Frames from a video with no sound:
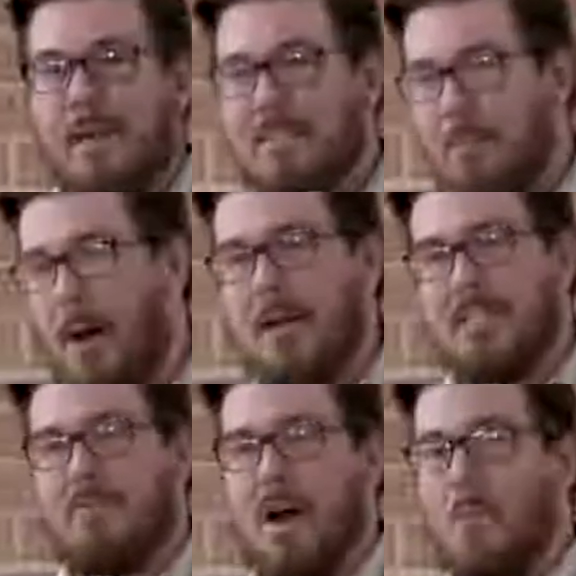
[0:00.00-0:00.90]
It's a
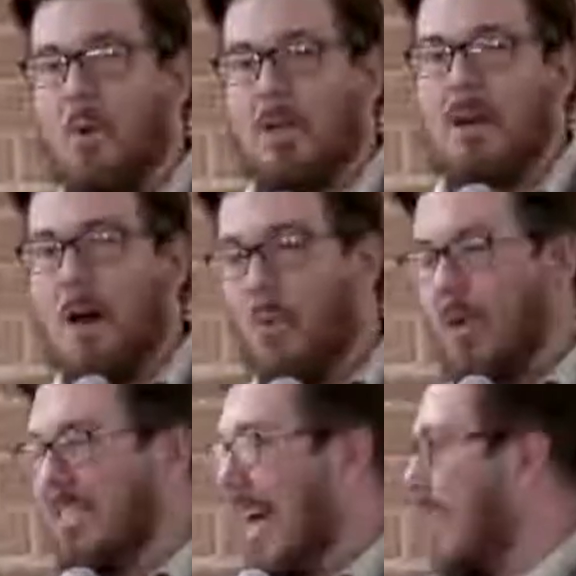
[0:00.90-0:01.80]
positive upward,
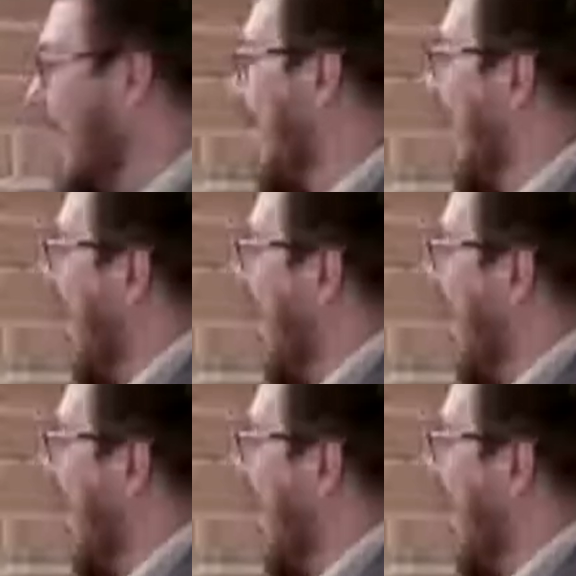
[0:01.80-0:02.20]
upward cycle,